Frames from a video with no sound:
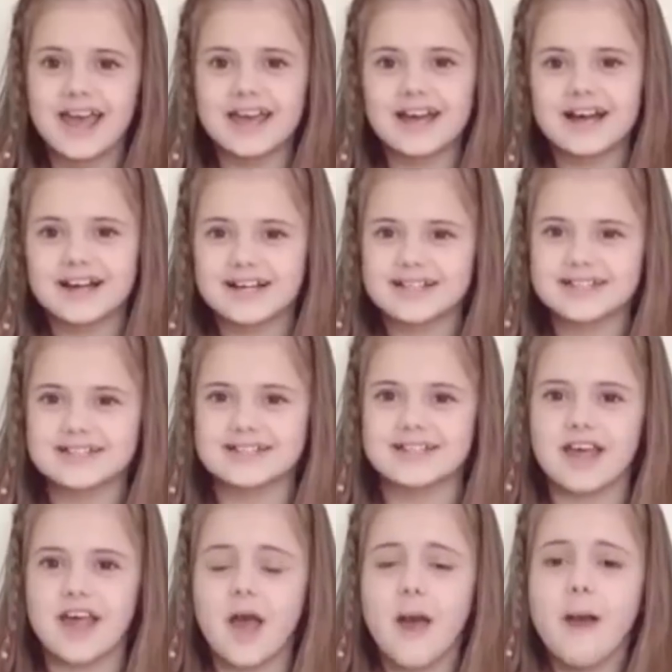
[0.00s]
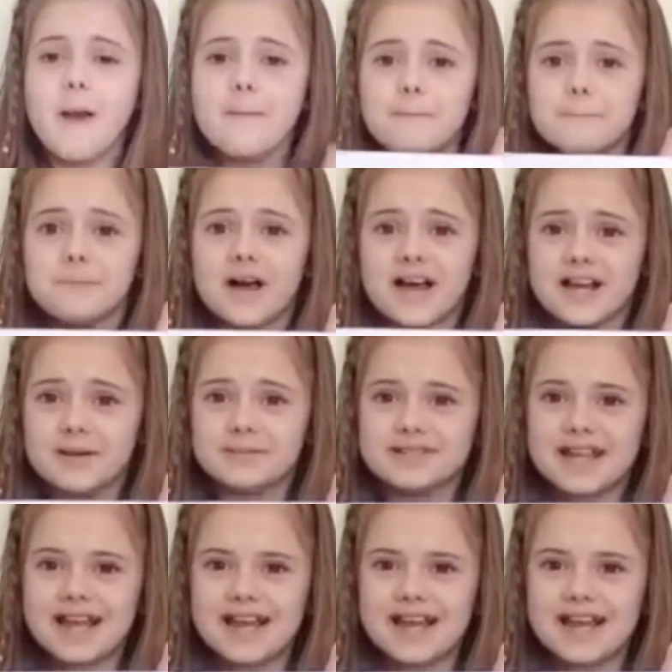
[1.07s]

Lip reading: Hey guys. My name's